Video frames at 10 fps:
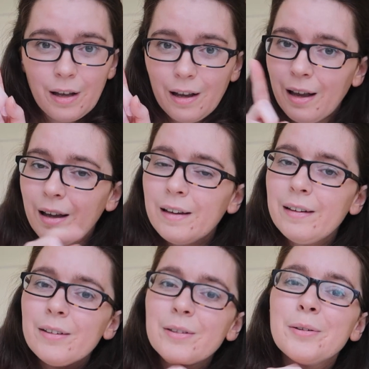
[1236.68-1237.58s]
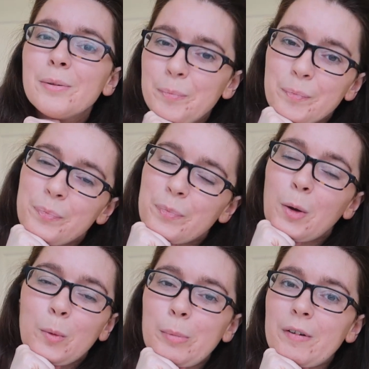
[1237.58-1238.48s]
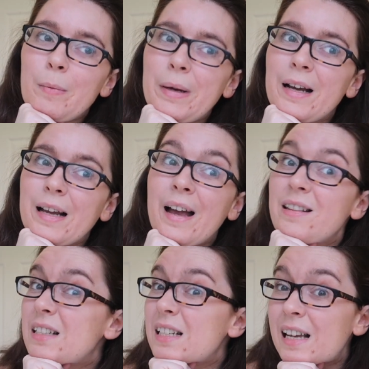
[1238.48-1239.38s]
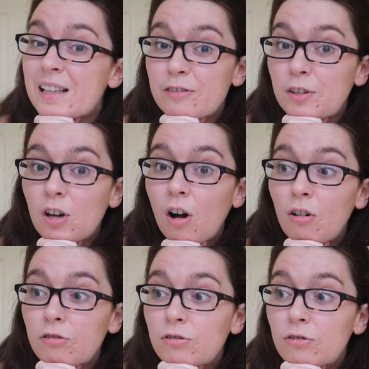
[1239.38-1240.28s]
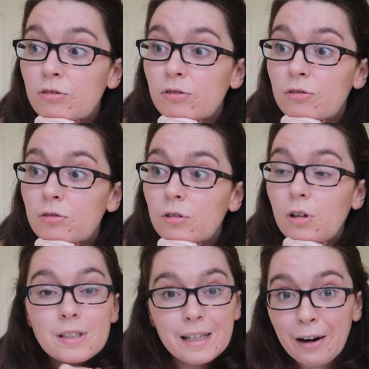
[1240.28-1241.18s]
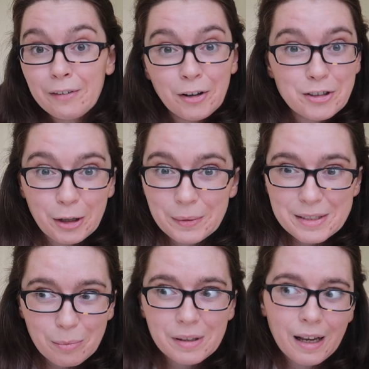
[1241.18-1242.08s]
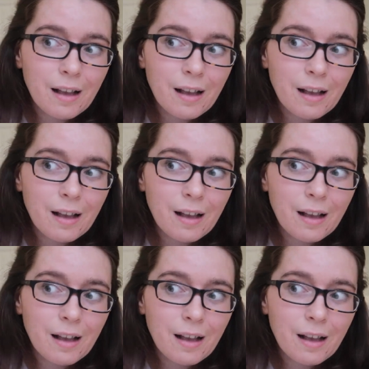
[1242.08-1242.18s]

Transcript: I will be right back, either to sign the vlog off or to carry on doing something